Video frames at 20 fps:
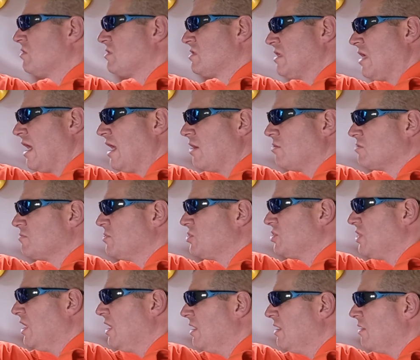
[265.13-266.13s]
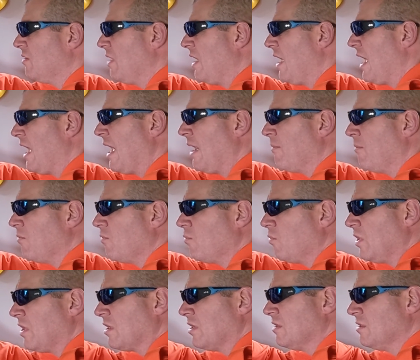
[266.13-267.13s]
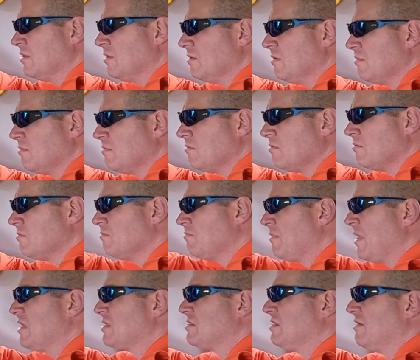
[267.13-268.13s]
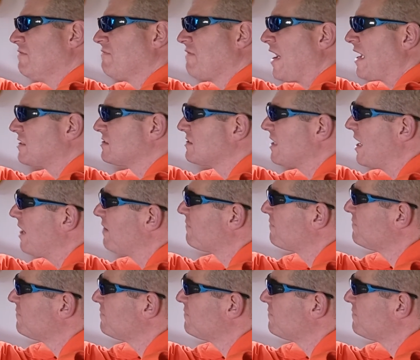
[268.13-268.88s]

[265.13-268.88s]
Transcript: Sligo's machine, we can basically fax that.